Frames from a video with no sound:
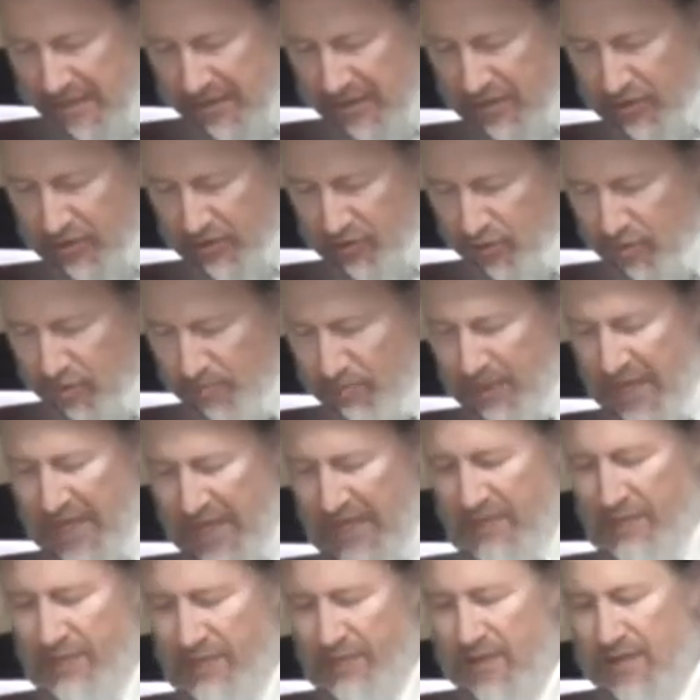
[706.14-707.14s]
The true
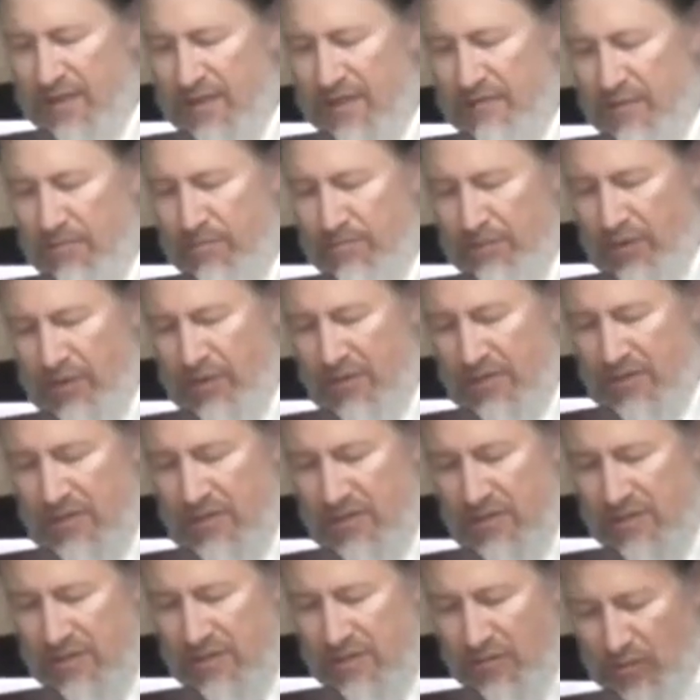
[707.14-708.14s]
benefit of a
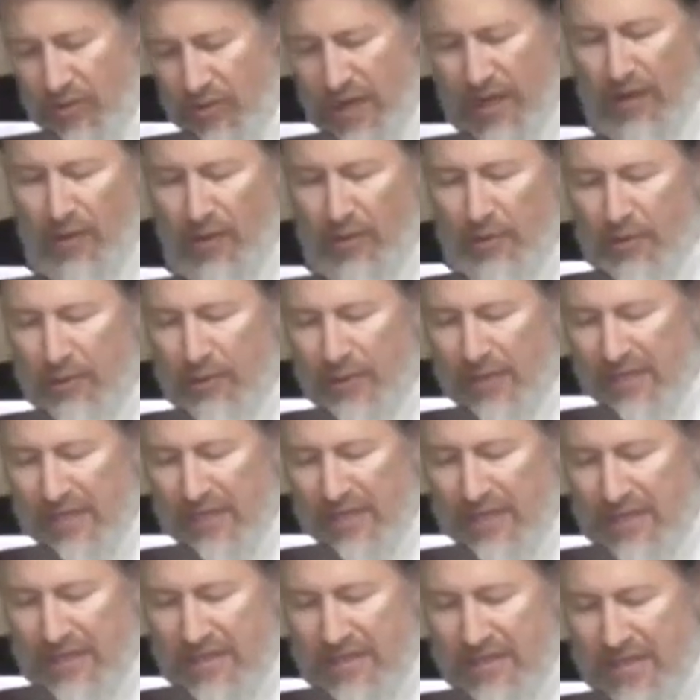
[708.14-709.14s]
person's wealth
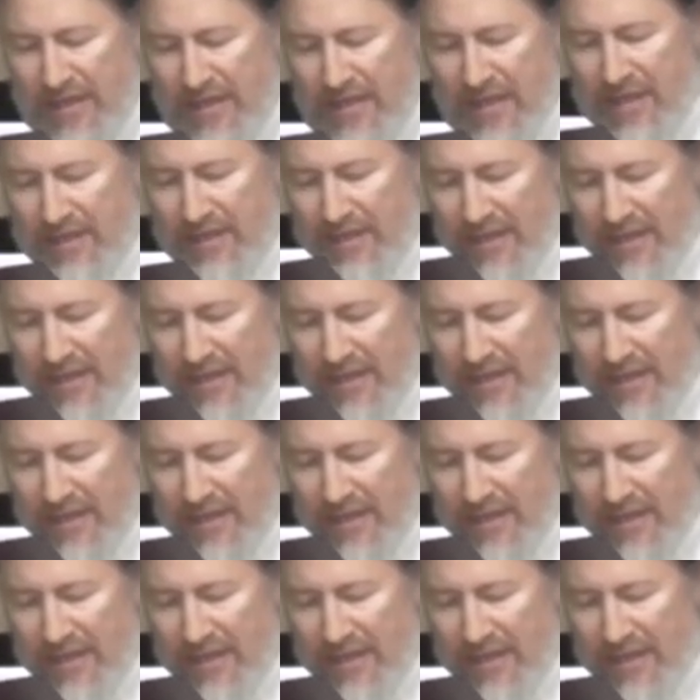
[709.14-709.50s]
is